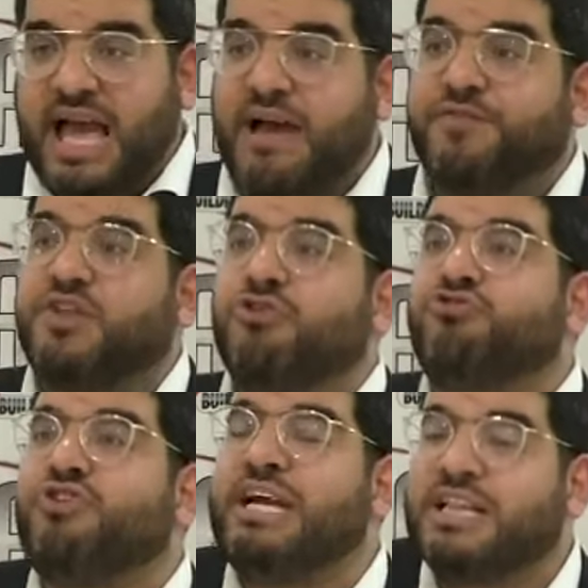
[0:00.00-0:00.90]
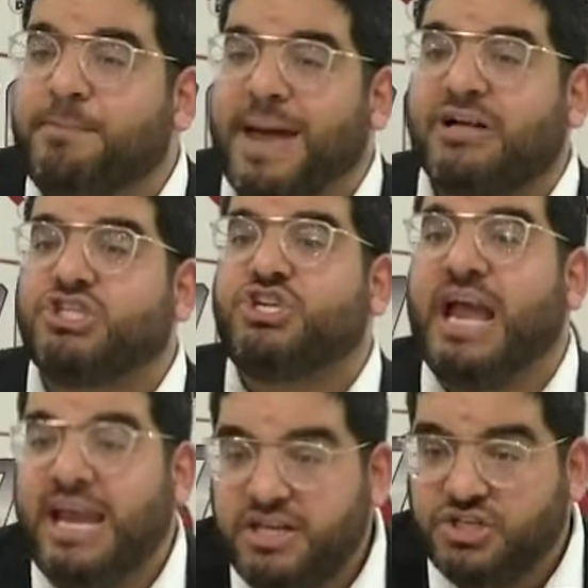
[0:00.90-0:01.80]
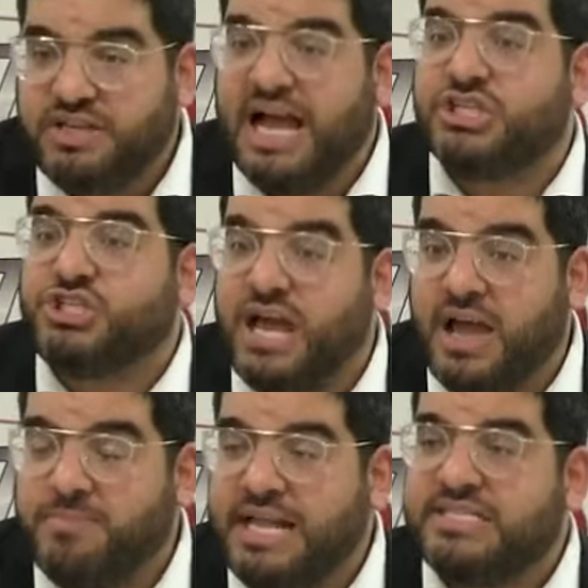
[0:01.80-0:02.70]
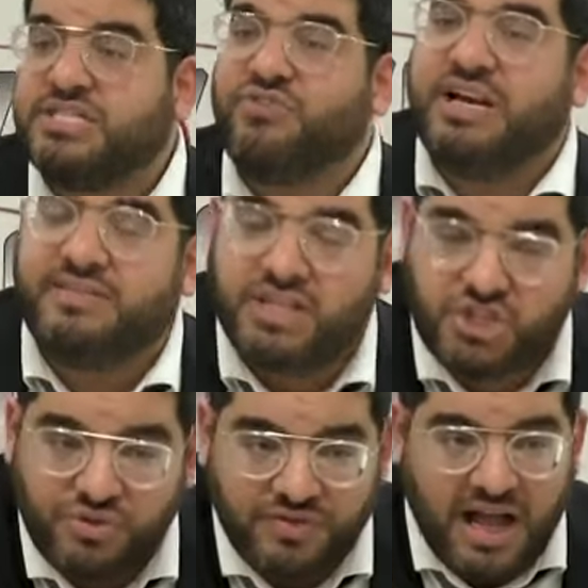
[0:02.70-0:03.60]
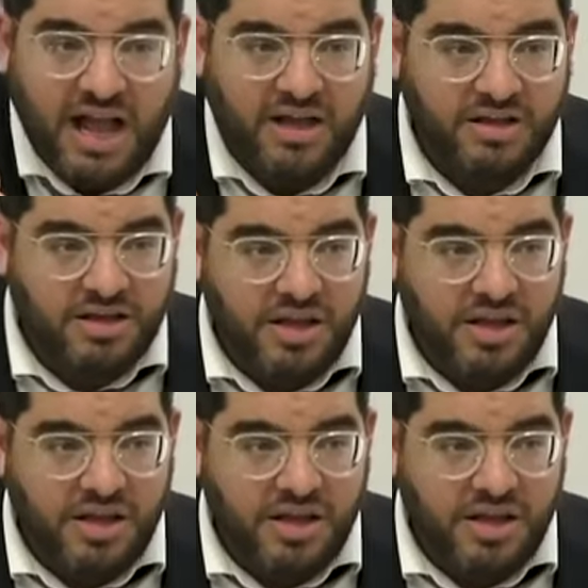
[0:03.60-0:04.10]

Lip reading: if they're real about change to Hashem, that's already teshuvah.